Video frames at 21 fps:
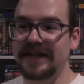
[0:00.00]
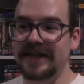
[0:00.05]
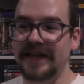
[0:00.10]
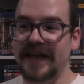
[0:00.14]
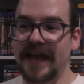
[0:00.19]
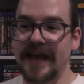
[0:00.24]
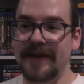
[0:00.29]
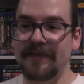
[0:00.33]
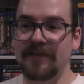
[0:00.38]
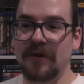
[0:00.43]
the
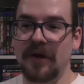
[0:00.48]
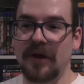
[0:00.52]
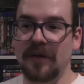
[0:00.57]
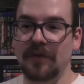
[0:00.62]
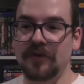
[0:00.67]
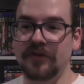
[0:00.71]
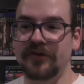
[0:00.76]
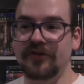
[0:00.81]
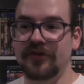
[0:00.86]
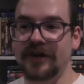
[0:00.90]
game I
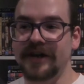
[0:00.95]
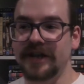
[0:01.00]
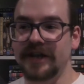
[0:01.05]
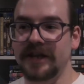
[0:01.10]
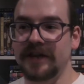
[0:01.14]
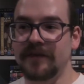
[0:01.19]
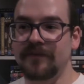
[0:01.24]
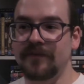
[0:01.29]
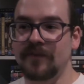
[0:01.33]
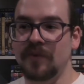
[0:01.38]
would have traded
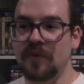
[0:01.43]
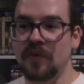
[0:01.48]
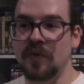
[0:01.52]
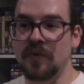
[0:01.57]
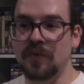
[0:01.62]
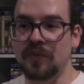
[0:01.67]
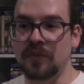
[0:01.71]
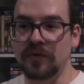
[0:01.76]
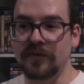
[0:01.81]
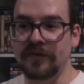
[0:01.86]
in
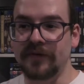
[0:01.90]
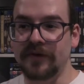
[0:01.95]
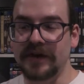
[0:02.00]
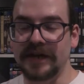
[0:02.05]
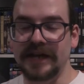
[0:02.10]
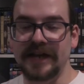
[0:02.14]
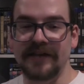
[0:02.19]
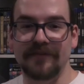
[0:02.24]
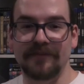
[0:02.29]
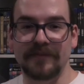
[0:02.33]
for would have
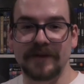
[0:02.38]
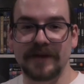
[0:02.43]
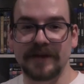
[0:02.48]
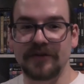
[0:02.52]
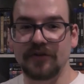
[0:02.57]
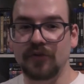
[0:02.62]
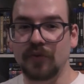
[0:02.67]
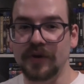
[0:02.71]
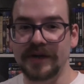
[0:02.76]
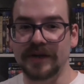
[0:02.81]
only given me
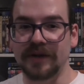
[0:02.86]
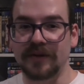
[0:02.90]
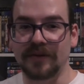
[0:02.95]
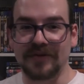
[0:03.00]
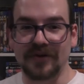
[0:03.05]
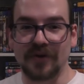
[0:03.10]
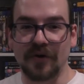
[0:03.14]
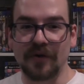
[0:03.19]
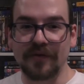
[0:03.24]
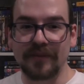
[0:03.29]

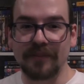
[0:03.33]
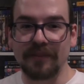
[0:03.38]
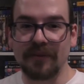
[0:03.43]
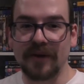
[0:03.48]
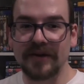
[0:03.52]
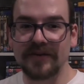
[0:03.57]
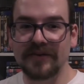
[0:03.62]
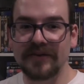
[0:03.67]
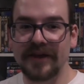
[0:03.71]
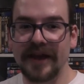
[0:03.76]
$20 off the
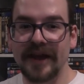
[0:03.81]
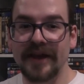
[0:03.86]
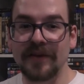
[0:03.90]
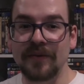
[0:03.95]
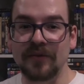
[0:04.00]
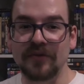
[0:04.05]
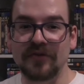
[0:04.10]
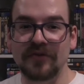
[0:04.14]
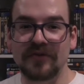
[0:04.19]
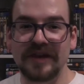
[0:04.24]
price
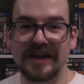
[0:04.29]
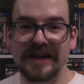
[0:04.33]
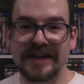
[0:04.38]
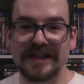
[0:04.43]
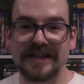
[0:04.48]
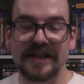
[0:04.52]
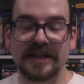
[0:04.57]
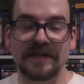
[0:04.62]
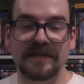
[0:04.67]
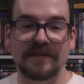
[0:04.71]
tag, which
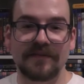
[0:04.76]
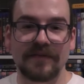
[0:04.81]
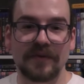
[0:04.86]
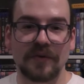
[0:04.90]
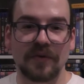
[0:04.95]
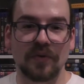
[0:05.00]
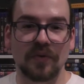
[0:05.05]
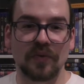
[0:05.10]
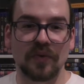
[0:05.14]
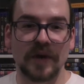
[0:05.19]
didn't
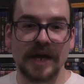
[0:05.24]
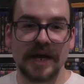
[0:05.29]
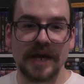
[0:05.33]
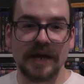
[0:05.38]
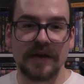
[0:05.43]
feel